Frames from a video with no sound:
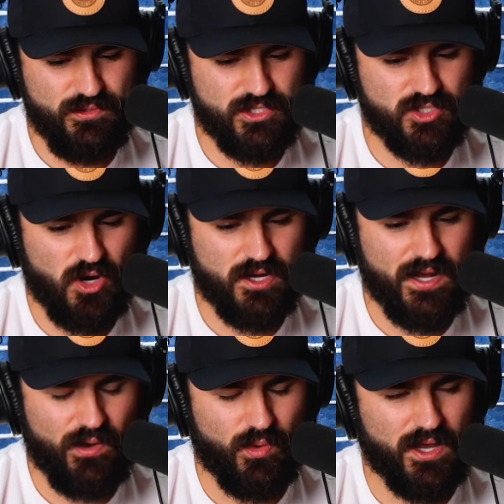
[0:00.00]
you started
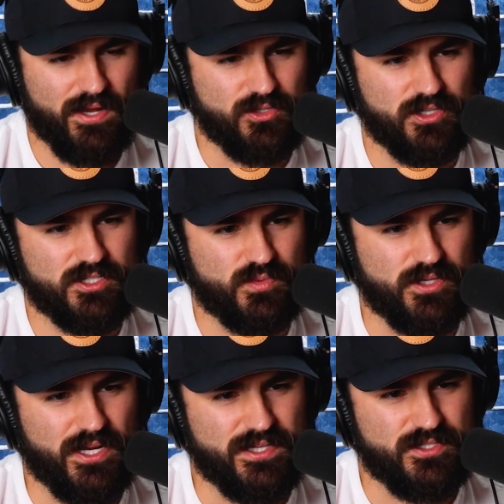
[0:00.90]
out, what kind of tricks were
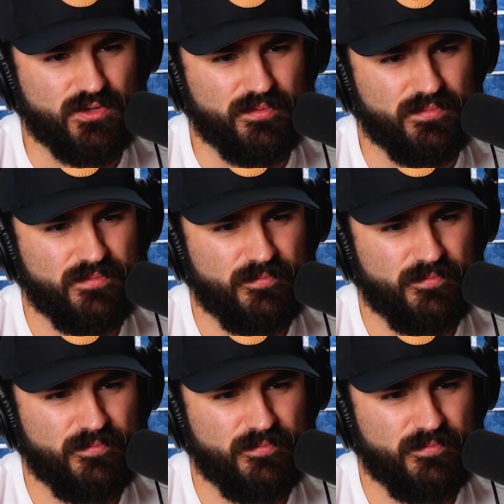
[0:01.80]
you guys doing?